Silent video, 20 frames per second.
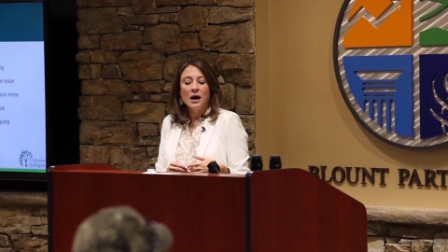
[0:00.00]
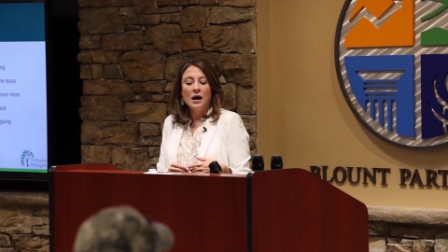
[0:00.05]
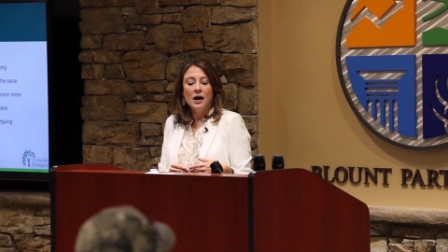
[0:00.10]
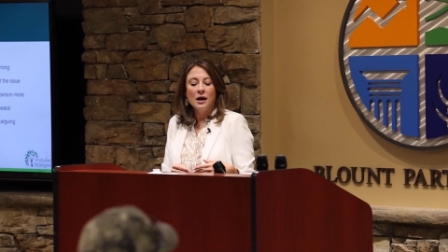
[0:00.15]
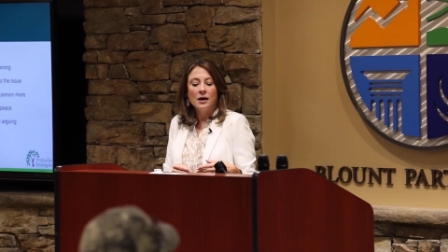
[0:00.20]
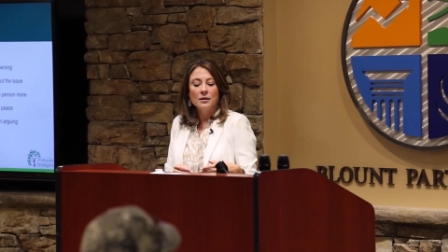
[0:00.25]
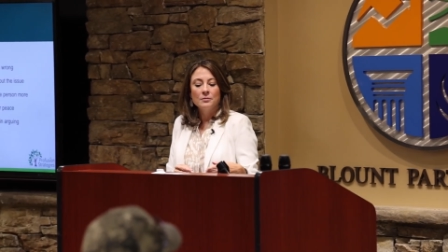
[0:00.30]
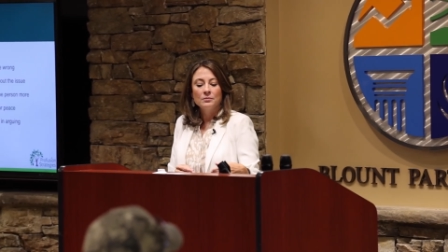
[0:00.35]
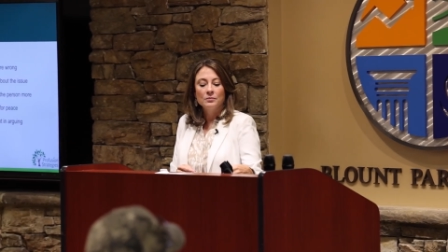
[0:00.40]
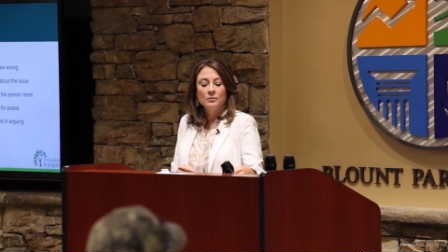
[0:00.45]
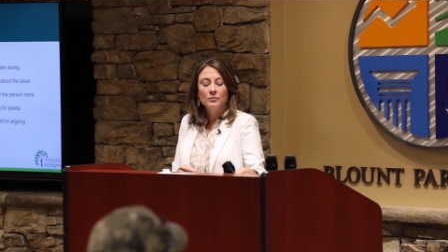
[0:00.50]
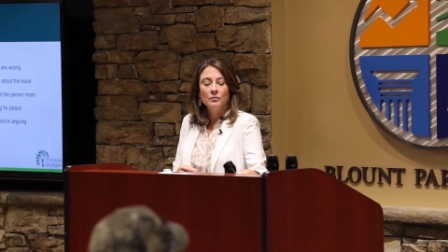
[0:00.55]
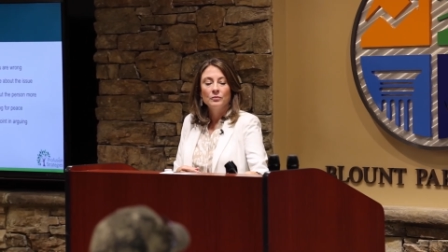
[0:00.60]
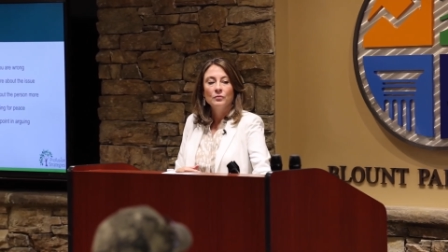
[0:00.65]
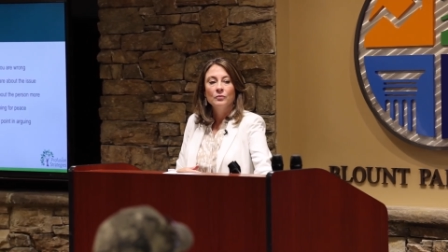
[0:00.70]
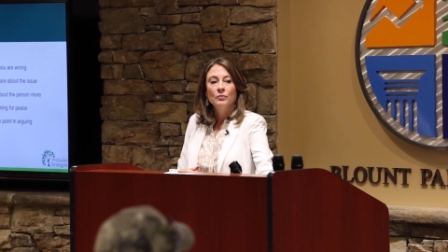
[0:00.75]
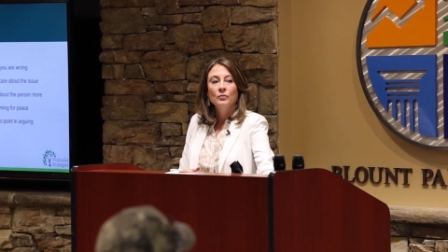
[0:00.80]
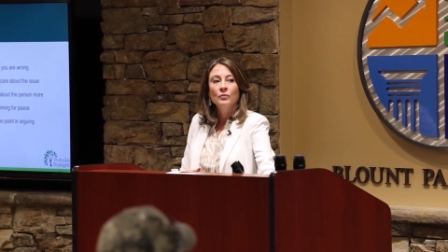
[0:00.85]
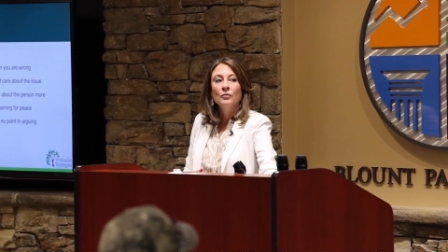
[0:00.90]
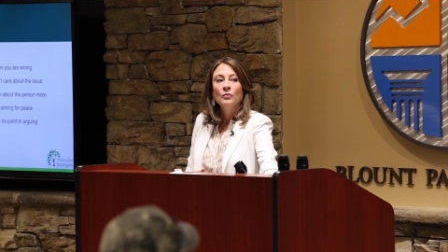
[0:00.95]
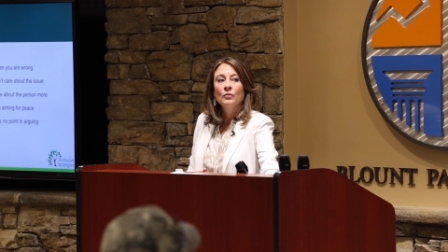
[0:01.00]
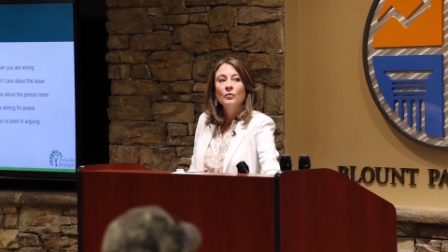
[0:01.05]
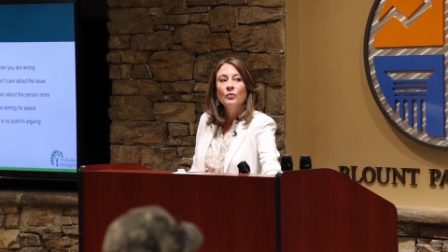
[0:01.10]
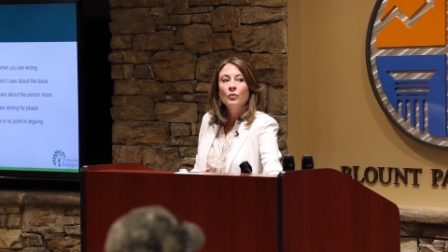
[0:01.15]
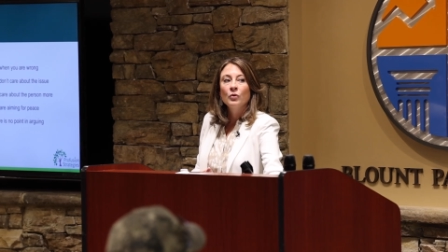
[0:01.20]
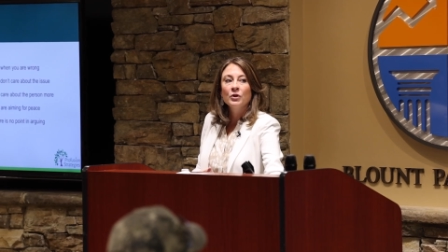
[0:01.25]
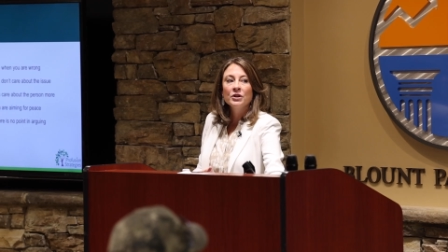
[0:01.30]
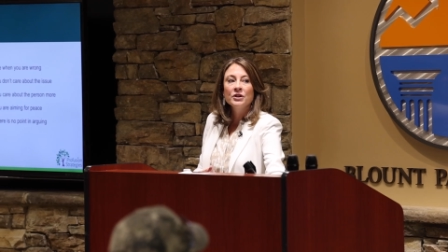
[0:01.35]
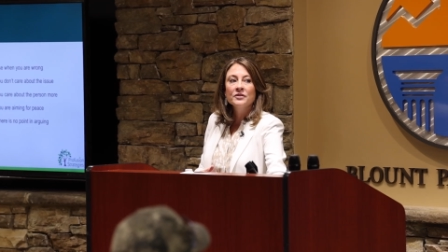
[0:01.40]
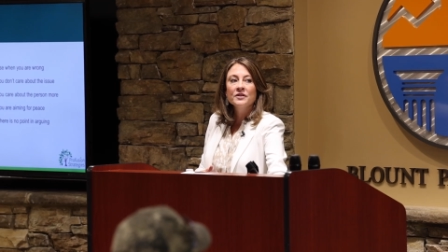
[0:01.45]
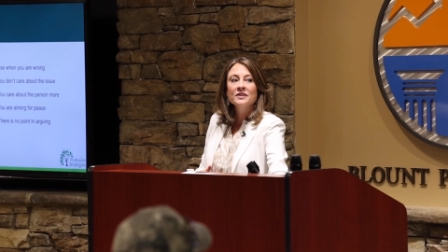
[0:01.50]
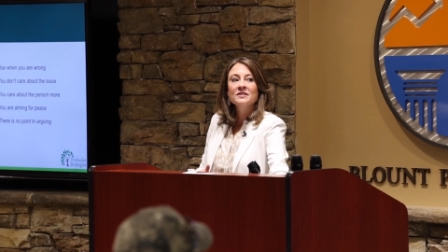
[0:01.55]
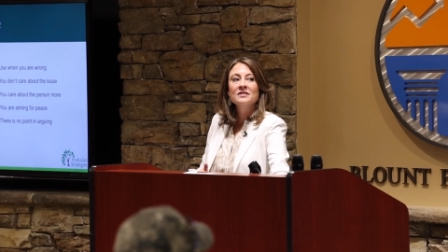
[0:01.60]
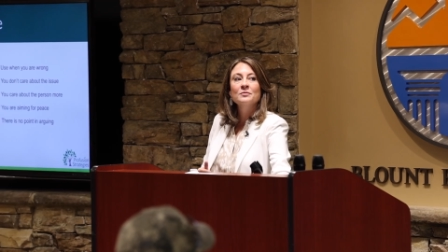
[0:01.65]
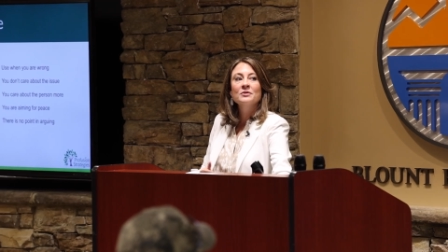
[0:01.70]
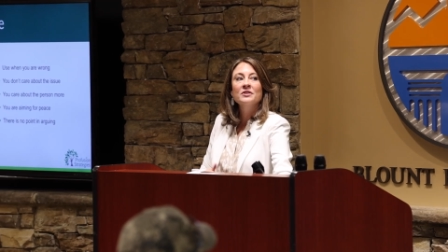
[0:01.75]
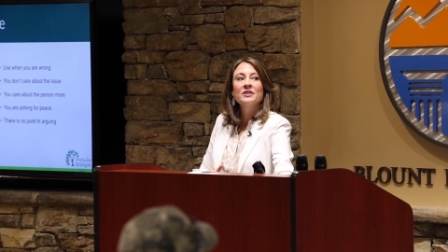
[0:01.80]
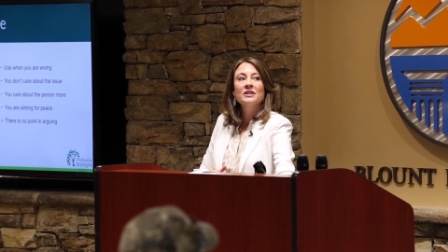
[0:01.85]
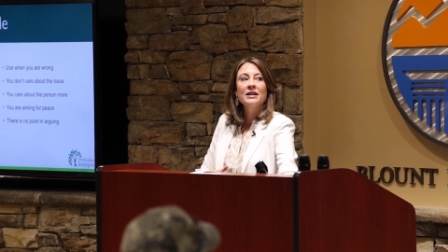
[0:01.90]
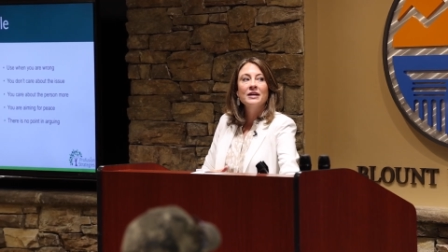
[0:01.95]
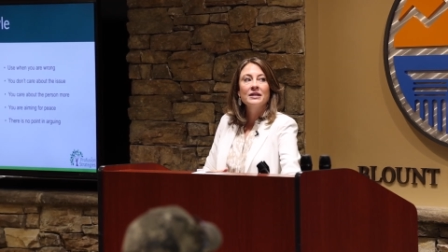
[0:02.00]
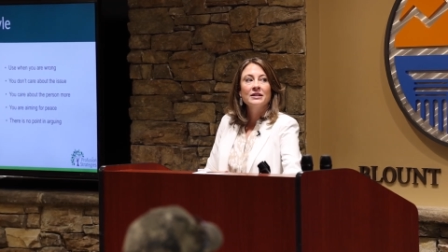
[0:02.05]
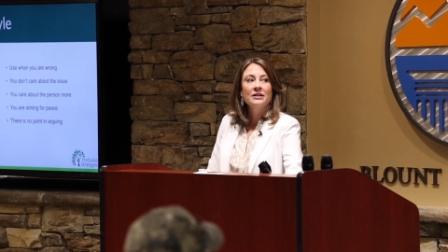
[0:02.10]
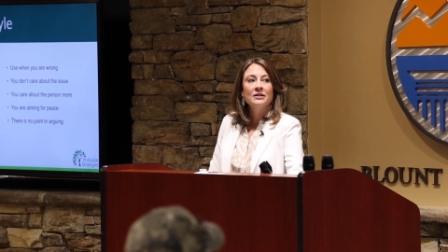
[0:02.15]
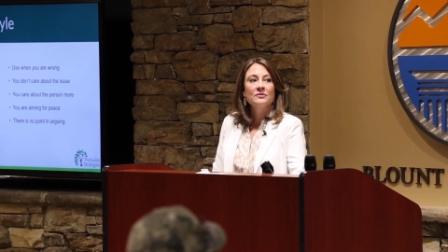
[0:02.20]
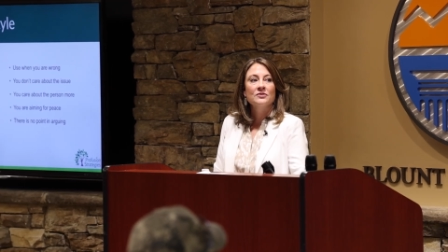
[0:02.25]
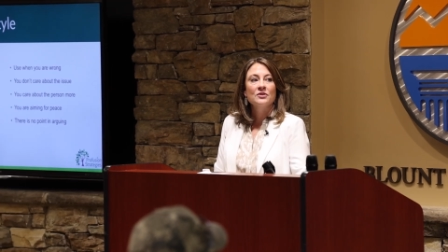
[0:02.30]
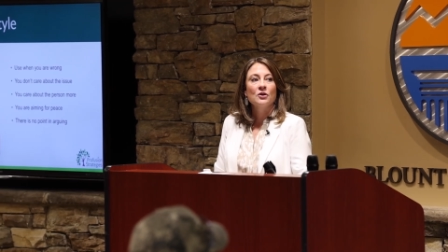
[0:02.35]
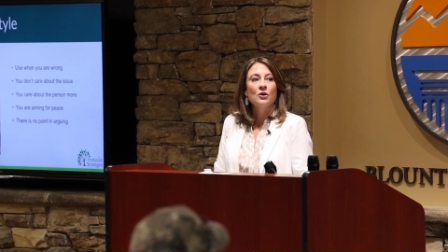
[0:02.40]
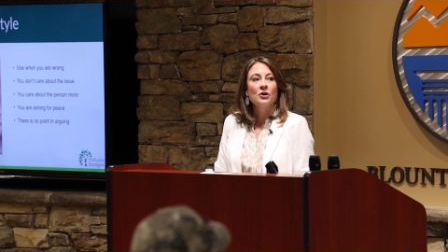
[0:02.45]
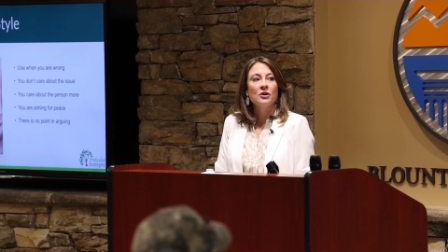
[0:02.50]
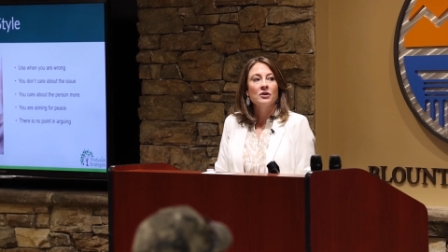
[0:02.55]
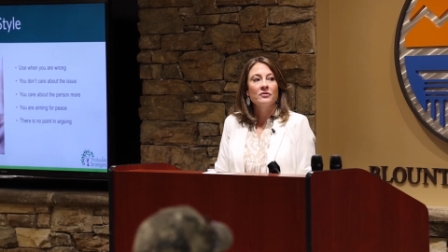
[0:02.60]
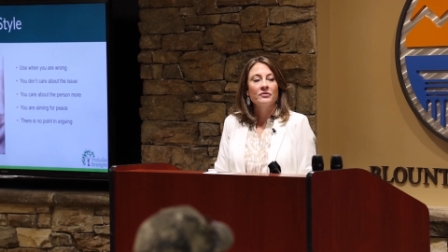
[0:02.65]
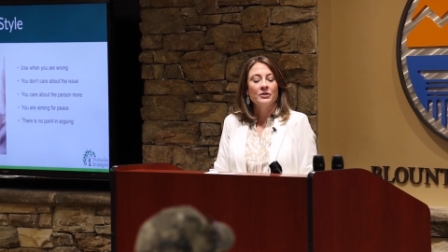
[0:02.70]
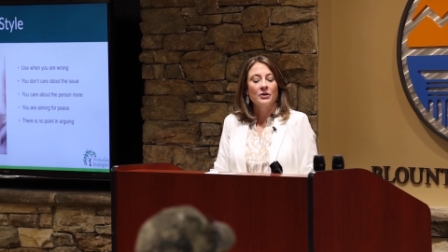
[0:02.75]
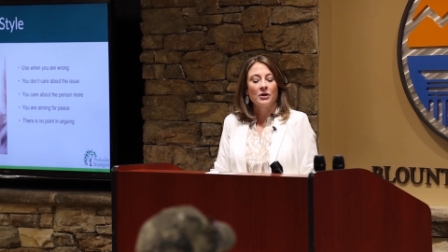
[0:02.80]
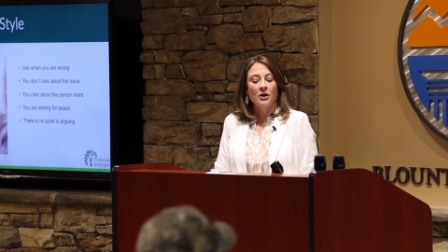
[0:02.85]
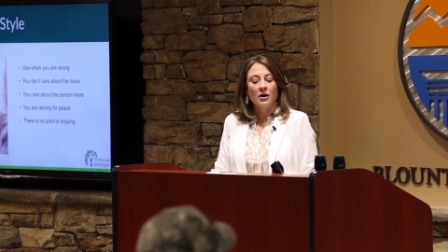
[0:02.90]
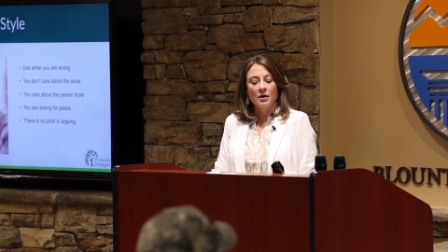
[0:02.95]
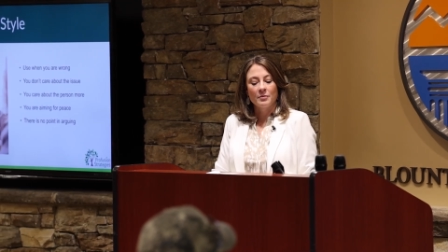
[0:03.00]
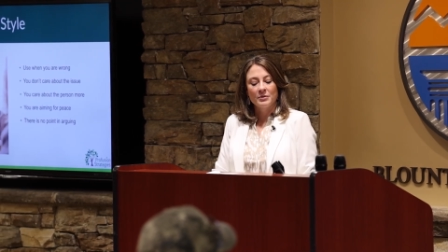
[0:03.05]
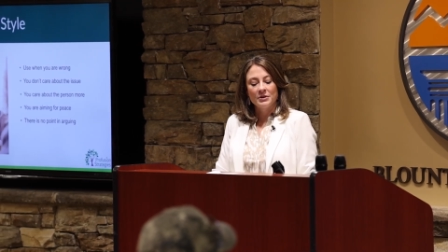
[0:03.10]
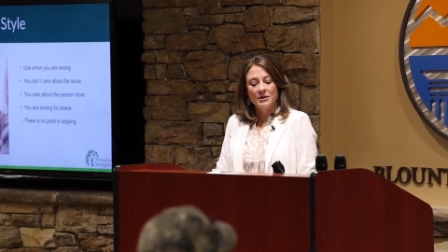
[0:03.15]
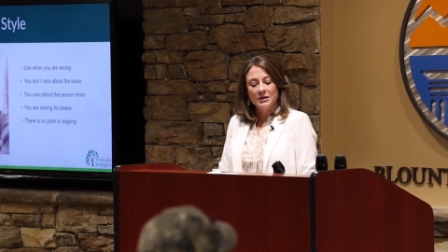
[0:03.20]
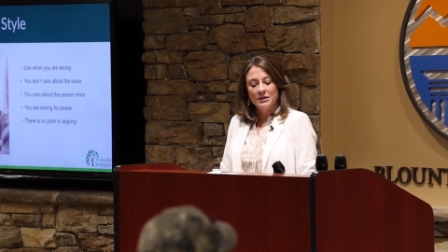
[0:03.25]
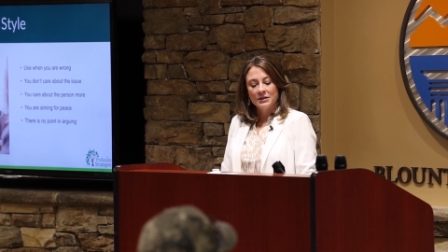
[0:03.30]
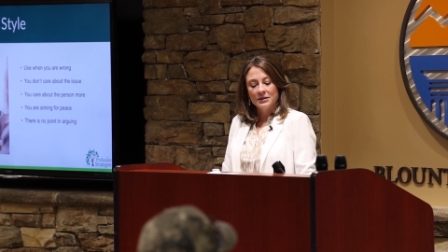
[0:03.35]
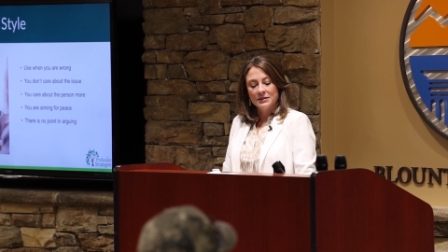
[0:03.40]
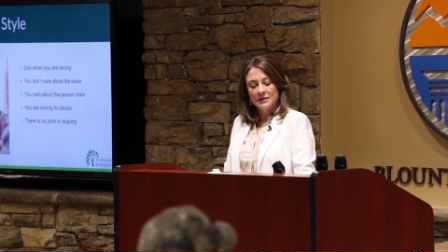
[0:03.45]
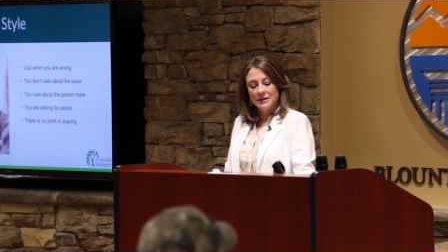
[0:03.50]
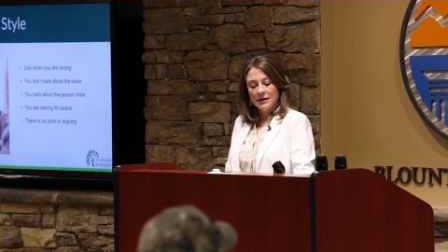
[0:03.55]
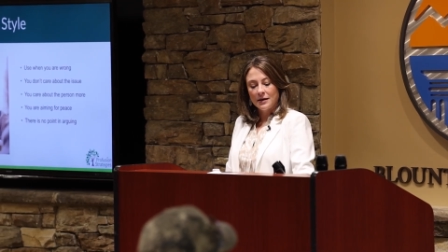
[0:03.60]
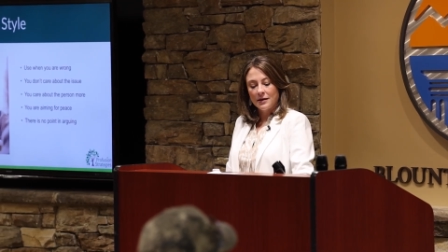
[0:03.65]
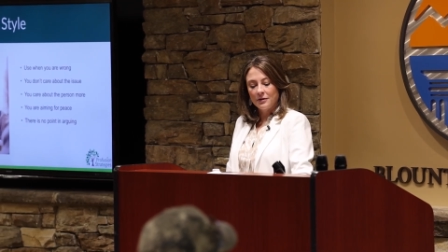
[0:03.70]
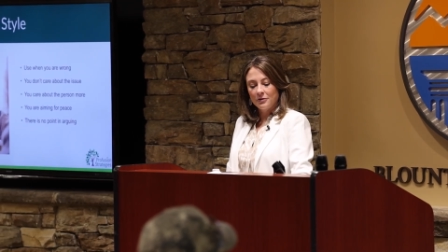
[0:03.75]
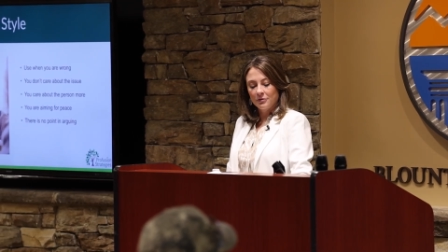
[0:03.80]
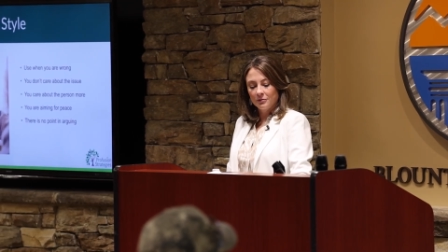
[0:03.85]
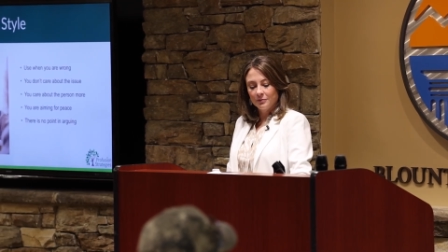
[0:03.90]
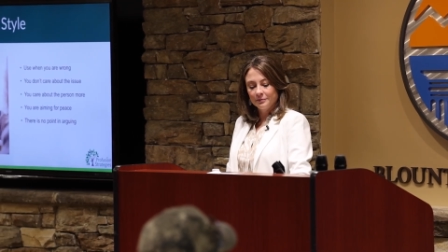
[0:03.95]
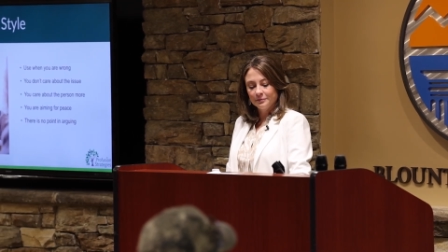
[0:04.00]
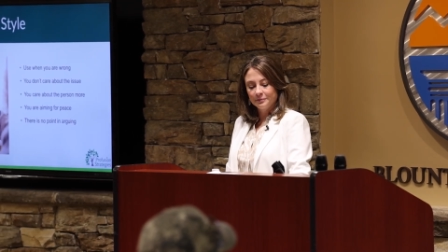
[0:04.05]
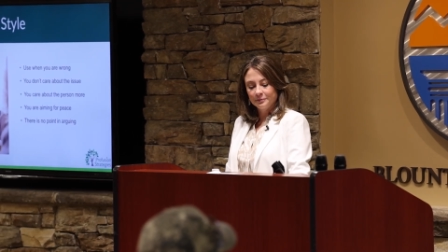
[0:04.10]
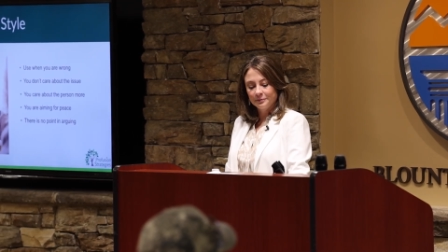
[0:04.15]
Um, what do you think some of the negatives are of an accommodating style?